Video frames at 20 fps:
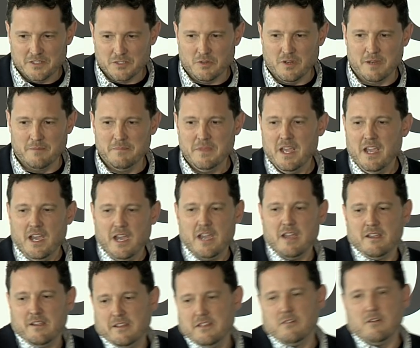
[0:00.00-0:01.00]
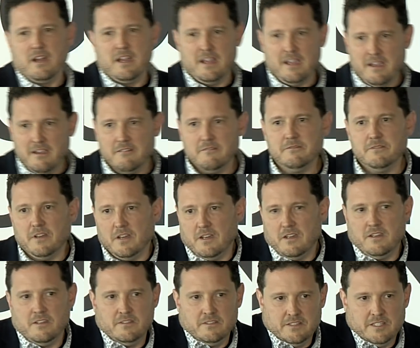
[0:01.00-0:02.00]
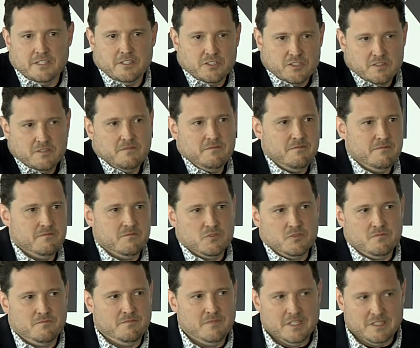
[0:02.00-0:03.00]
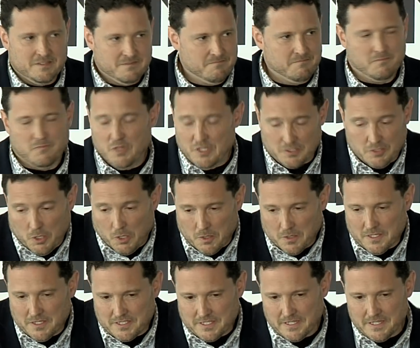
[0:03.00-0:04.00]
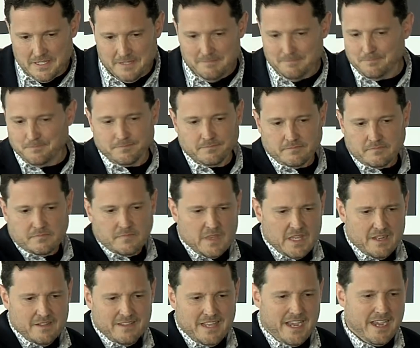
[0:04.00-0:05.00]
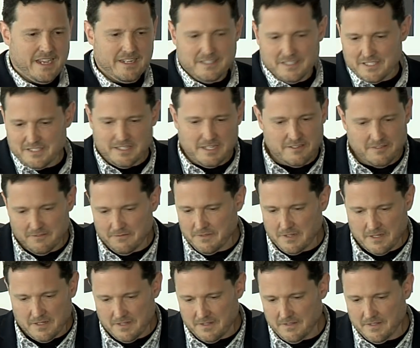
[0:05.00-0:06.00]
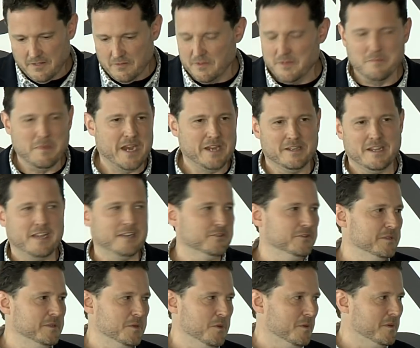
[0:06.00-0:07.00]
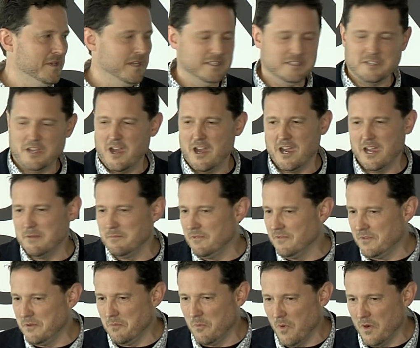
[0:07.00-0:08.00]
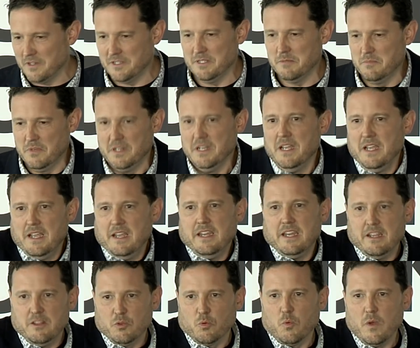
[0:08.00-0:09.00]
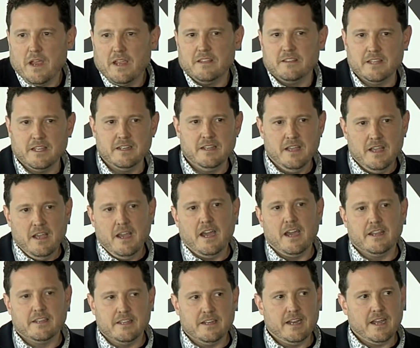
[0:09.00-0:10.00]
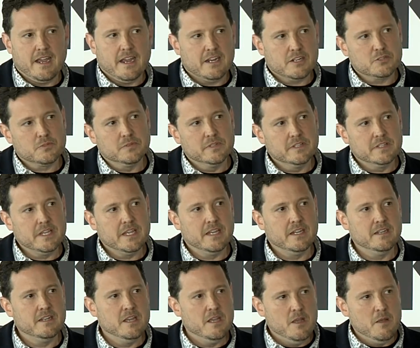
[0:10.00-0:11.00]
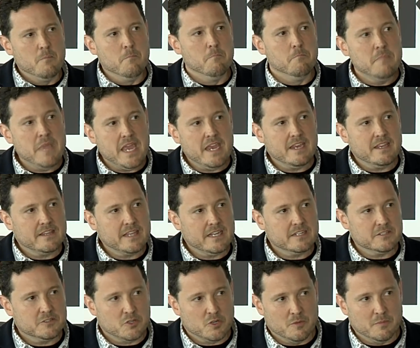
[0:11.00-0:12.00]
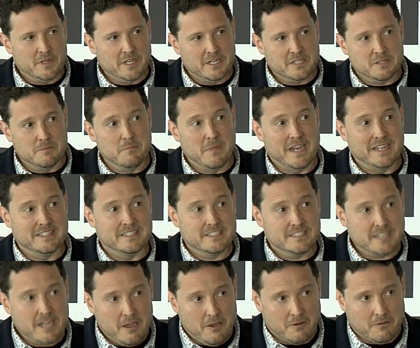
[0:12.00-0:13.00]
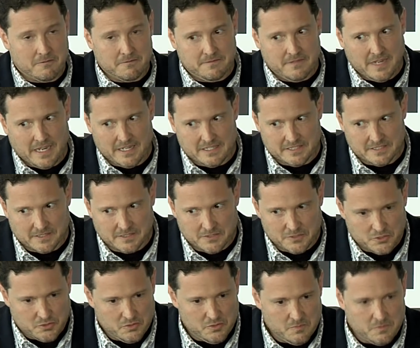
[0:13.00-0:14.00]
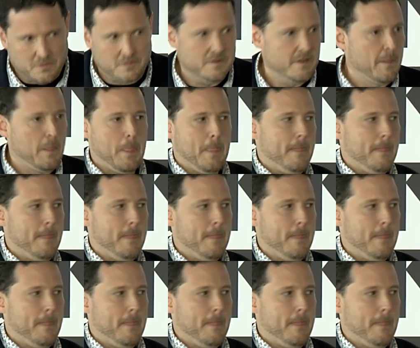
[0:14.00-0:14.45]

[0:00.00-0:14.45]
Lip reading: So I have this currency that instead of you know, you might actually tokenize time if you wanted, but either way, that I can actually then make that determination myself as the consumer.